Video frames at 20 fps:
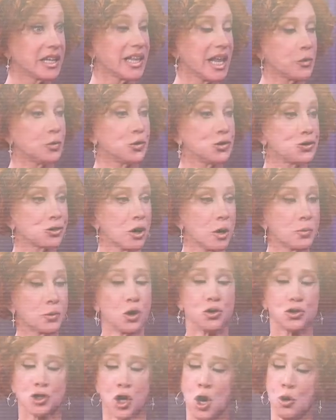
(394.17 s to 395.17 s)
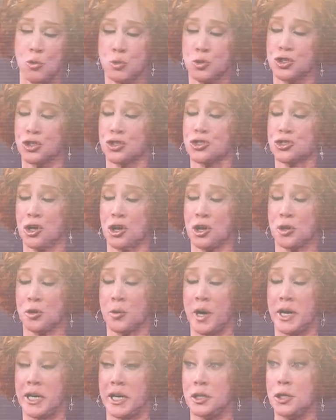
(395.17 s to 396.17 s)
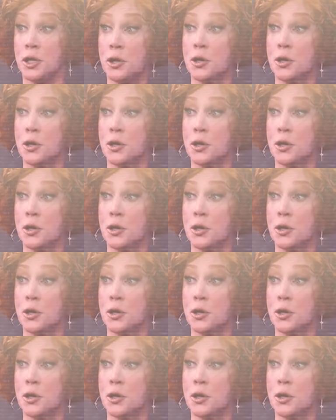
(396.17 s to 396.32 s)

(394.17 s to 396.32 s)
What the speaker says: And like when Trump goes, I was exonerated.